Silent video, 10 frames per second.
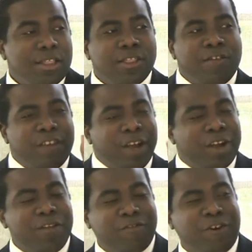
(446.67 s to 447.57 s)
The
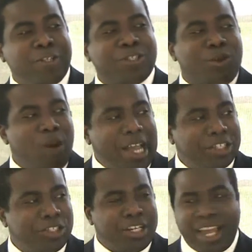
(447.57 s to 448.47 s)
very first
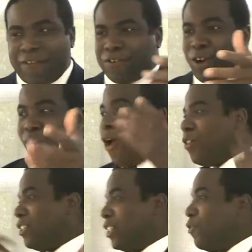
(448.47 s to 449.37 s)
question, after all
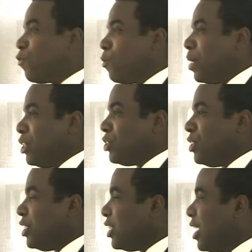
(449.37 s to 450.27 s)
this
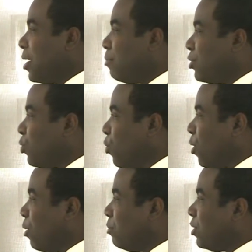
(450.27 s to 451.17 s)
information that they
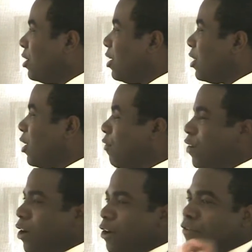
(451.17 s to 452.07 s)
absorbed, their
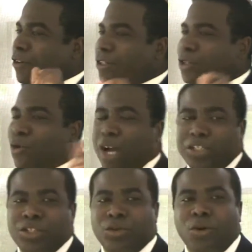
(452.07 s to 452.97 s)
very first
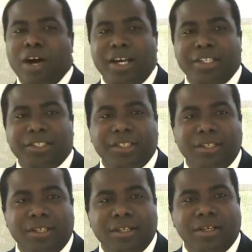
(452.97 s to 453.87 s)
question was,
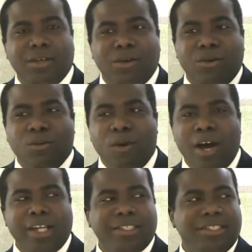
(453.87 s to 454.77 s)

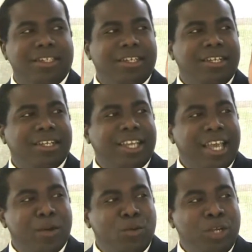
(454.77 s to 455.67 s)
What
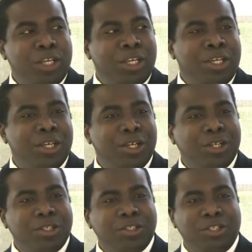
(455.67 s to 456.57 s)
can we
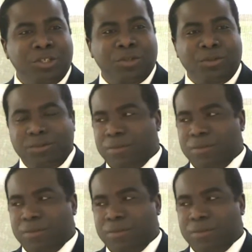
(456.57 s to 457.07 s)
do?